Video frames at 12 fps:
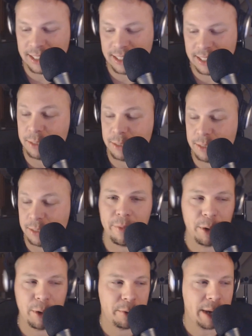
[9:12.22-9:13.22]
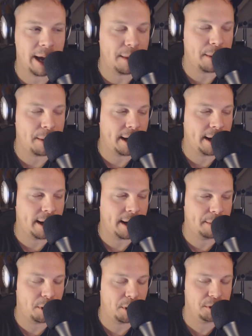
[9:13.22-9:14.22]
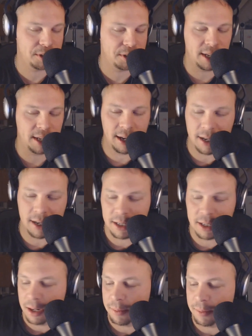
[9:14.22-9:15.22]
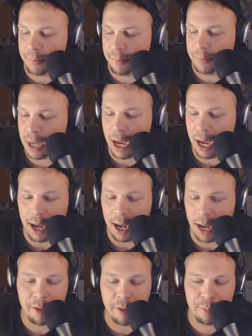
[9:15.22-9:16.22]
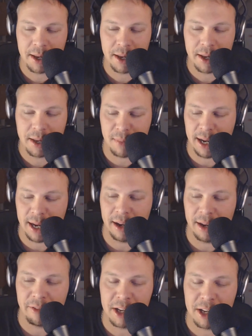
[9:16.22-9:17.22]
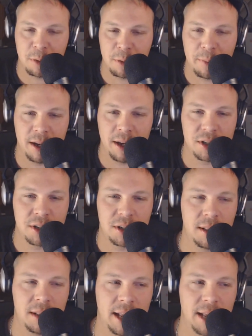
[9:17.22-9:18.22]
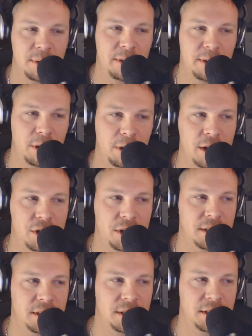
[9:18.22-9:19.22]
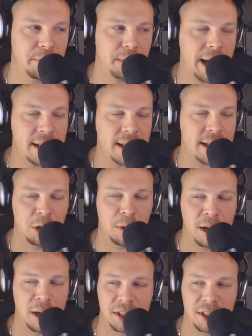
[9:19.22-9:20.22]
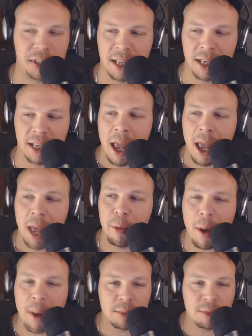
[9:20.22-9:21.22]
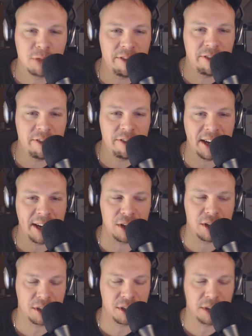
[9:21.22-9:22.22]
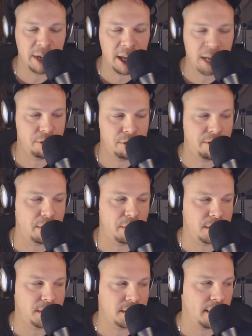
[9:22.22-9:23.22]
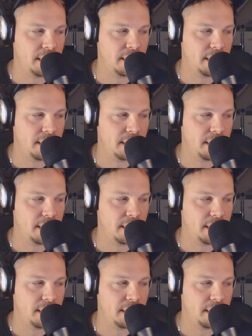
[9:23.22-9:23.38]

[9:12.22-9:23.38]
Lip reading: I posed a piece on my Facebook page last week for questions, and we got some good questions, but we wanted some really funny questions, and we got a few fun ones that I thought.